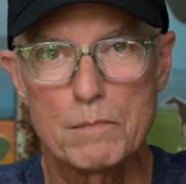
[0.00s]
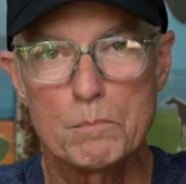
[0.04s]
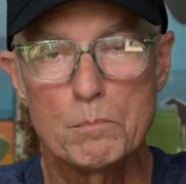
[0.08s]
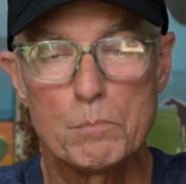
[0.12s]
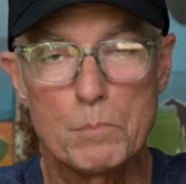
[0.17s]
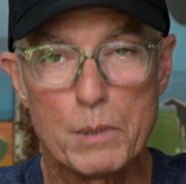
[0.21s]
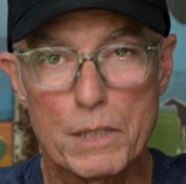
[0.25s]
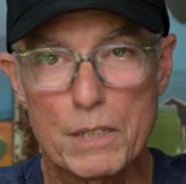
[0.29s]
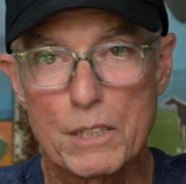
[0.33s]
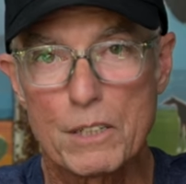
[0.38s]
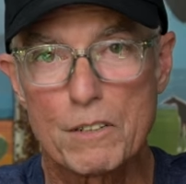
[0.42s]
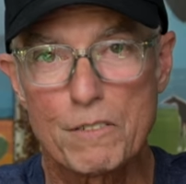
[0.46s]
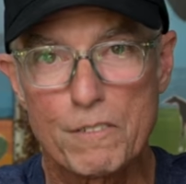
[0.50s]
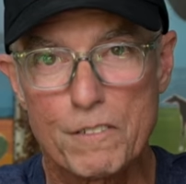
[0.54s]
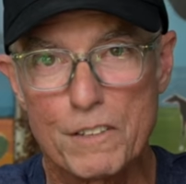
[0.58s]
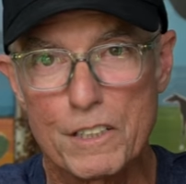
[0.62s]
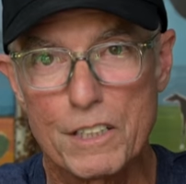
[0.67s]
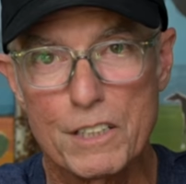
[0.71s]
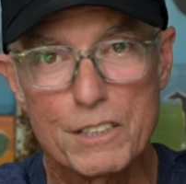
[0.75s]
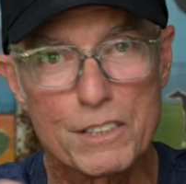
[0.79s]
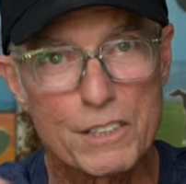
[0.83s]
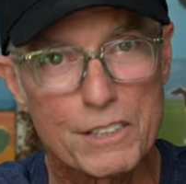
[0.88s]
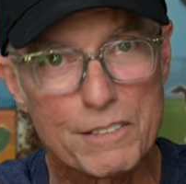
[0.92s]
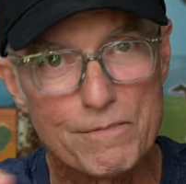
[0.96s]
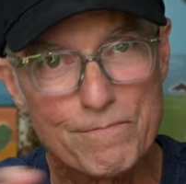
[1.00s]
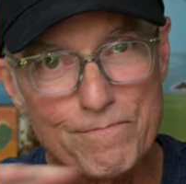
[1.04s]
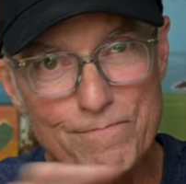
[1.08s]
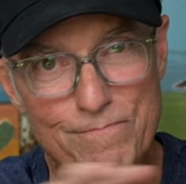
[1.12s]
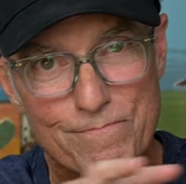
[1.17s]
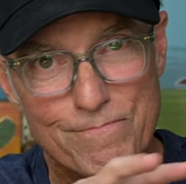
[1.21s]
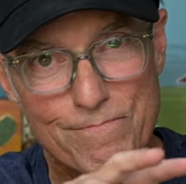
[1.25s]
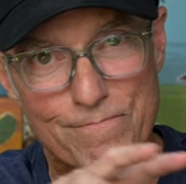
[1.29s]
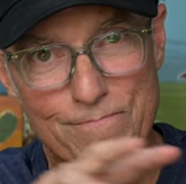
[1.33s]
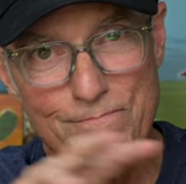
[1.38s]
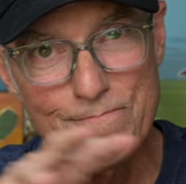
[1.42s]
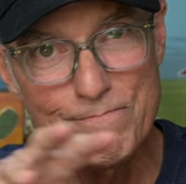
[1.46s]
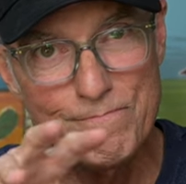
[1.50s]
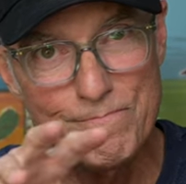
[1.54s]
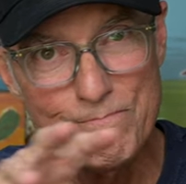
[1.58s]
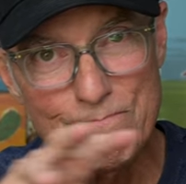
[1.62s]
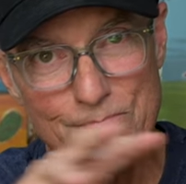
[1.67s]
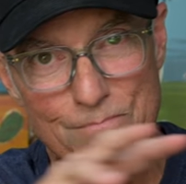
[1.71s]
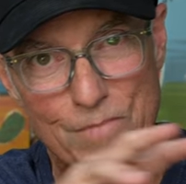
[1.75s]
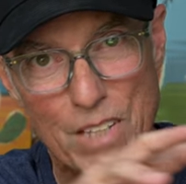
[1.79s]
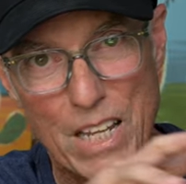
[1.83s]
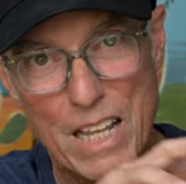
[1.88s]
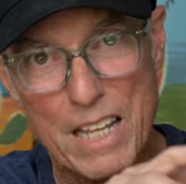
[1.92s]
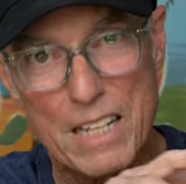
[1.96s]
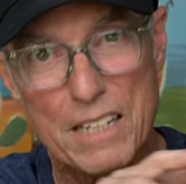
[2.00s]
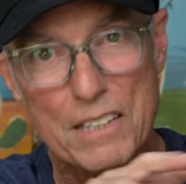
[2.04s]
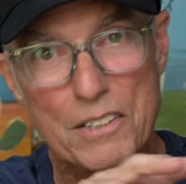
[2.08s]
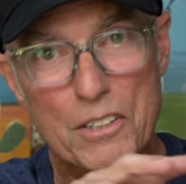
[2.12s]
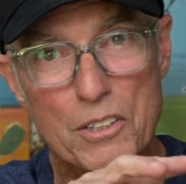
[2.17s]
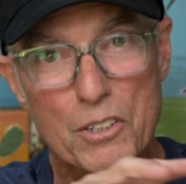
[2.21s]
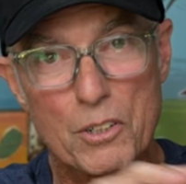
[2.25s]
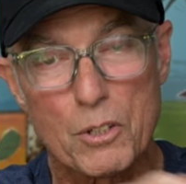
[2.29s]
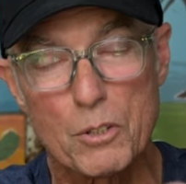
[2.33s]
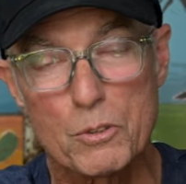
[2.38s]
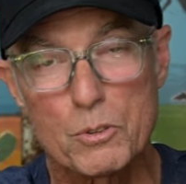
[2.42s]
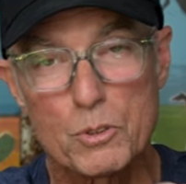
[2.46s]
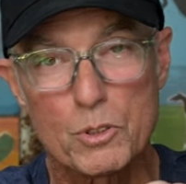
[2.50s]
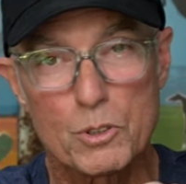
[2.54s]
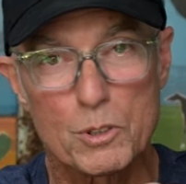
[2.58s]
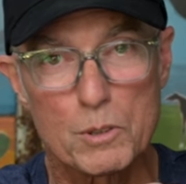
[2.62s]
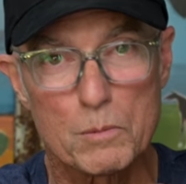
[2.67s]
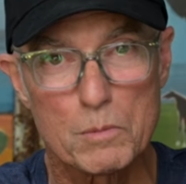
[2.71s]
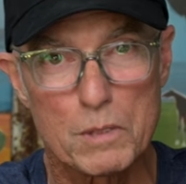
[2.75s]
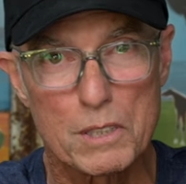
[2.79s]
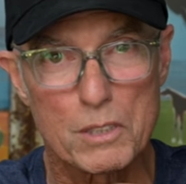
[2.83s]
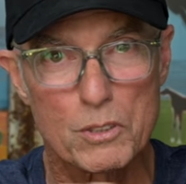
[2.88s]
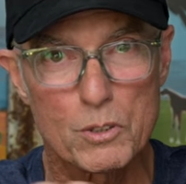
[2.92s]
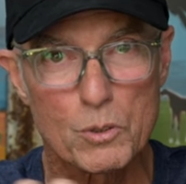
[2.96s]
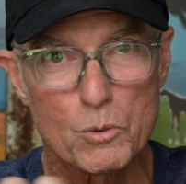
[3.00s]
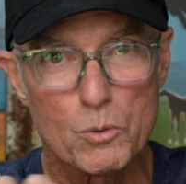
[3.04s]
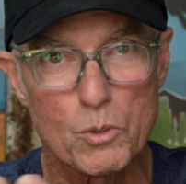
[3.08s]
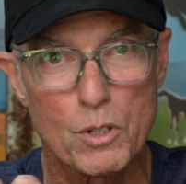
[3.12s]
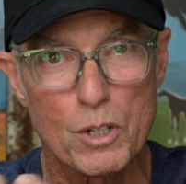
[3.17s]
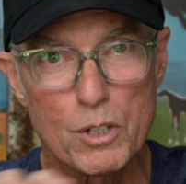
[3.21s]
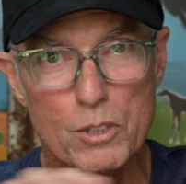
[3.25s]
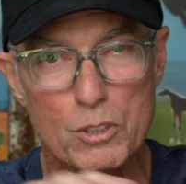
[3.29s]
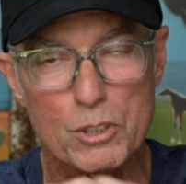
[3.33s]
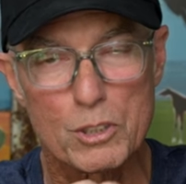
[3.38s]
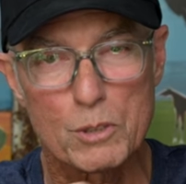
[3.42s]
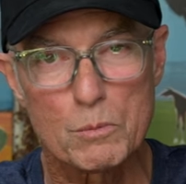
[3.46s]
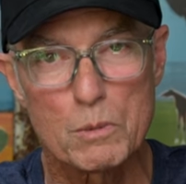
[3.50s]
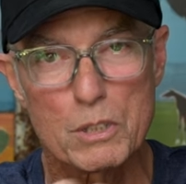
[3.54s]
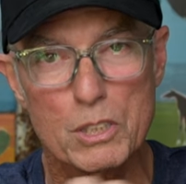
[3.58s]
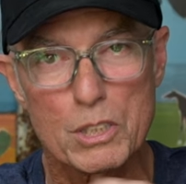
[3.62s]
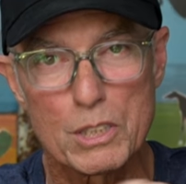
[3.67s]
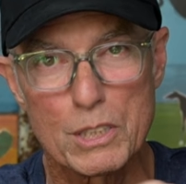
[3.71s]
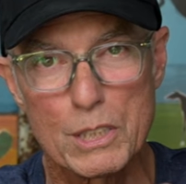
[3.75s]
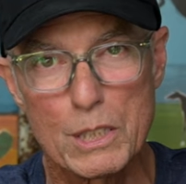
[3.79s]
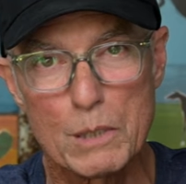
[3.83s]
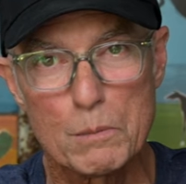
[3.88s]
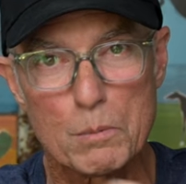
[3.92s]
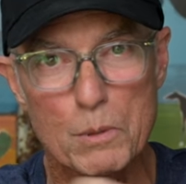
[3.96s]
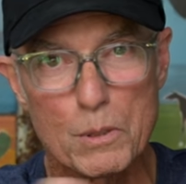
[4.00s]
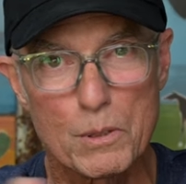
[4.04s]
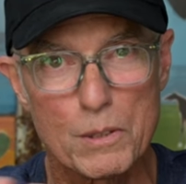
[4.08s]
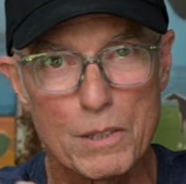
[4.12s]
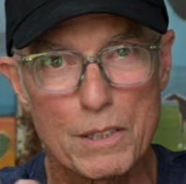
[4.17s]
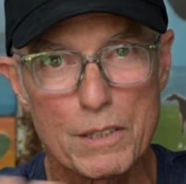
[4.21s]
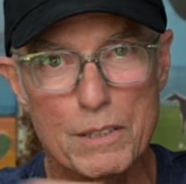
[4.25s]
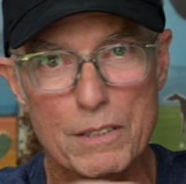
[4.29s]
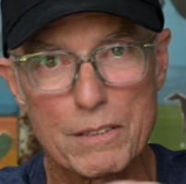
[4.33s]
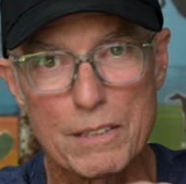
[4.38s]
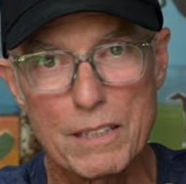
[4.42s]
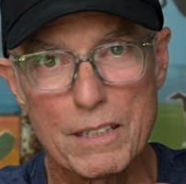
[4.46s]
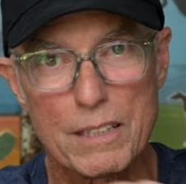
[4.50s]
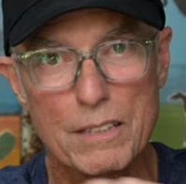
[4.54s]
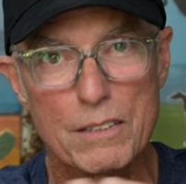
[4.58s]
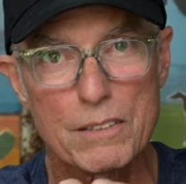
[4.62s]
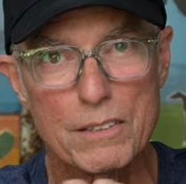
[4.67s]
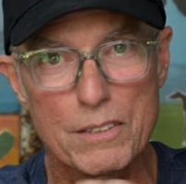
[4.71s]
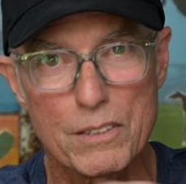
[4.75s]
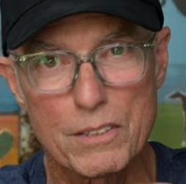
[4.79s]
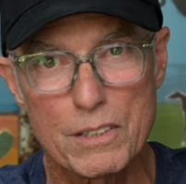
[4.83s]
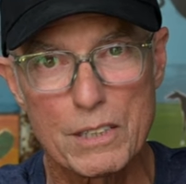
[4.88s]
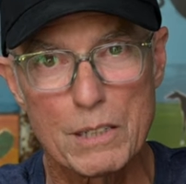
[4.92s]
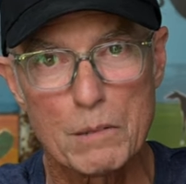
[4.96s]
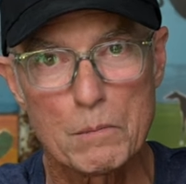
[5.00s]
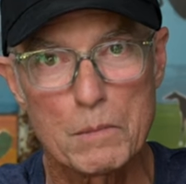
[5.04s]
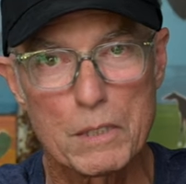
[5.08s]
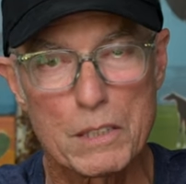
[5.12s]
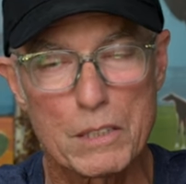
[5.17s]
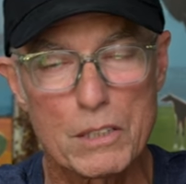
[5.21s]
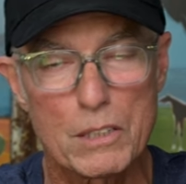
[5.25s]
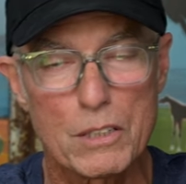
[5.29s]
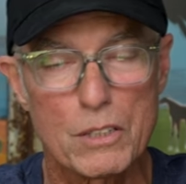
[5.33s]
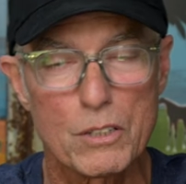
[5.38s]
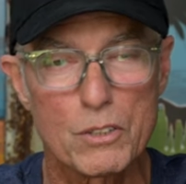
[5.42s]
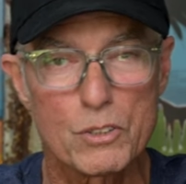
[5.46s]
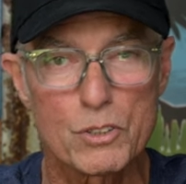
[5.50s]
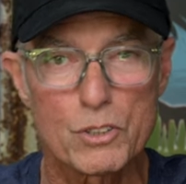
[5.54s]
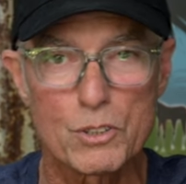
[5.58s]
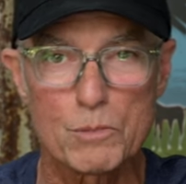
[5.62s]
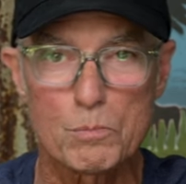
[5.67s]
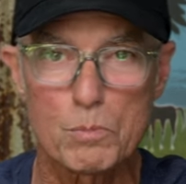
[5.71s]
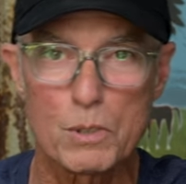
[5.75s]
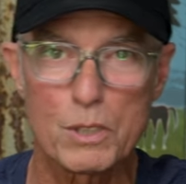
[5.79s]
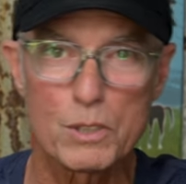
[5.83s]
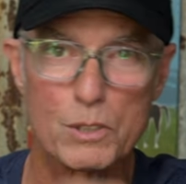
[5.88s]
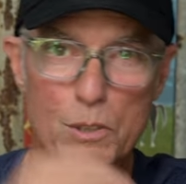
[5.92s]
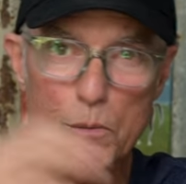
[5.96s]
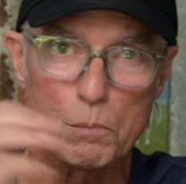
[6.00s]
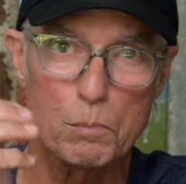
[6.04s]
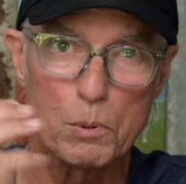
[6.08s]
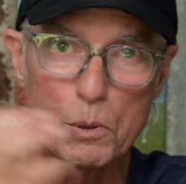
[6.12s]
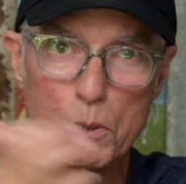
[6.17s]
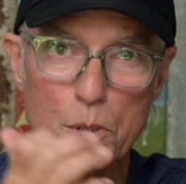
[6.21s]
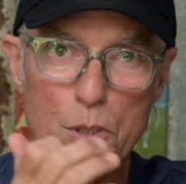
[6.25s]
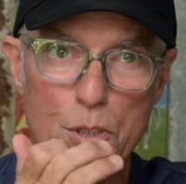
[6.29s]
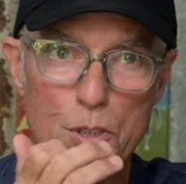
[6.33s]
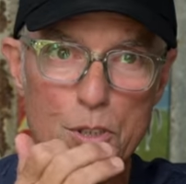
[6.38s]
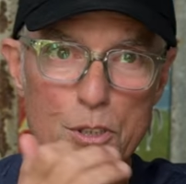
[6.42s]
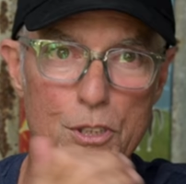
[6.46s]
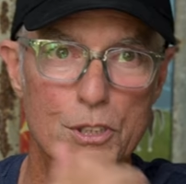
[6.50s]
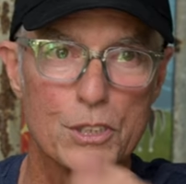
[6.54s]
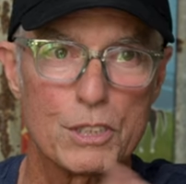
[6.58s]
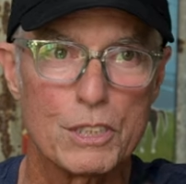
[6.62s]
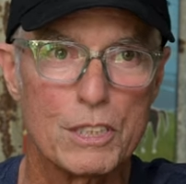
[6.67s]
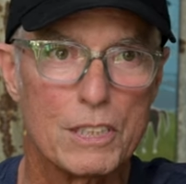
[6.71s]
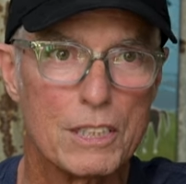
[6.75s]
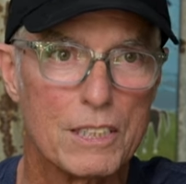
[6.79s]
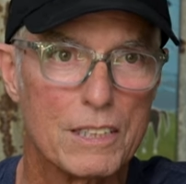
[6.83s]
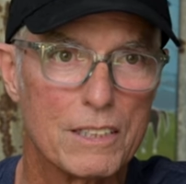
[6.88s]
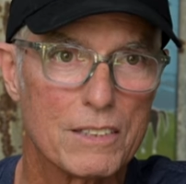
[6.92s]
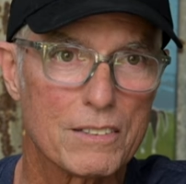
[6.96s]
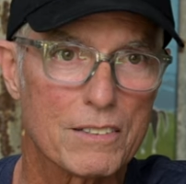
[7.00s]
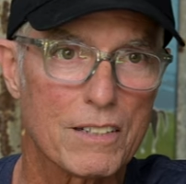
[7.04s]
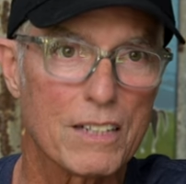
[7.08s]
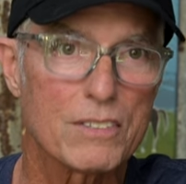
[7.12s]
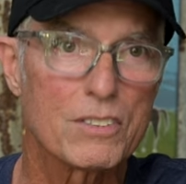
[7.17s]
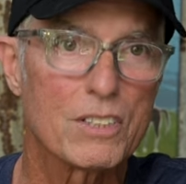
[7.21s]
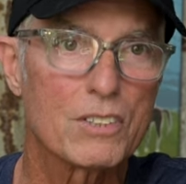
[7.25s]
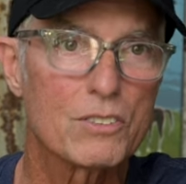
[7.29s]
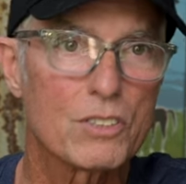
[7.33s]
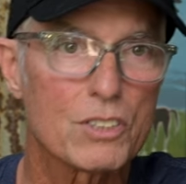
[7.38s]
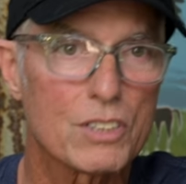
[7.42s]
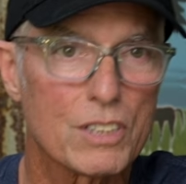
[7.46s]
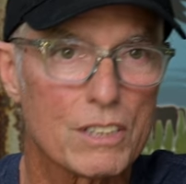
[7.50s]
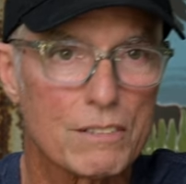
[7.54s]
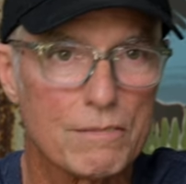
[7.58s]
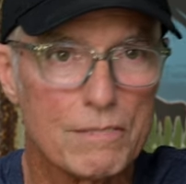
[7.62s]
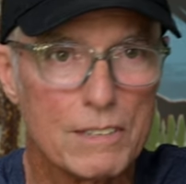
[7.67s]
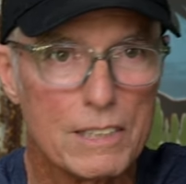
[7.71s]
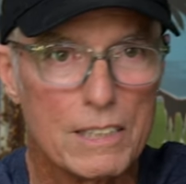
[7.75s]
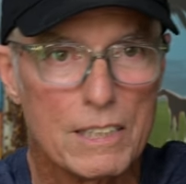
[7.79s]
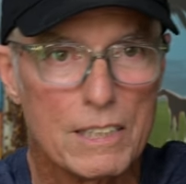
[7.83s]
bigger fish in closer because the water's so much deeper that they'll come in closer, plus the push. So that's interesting.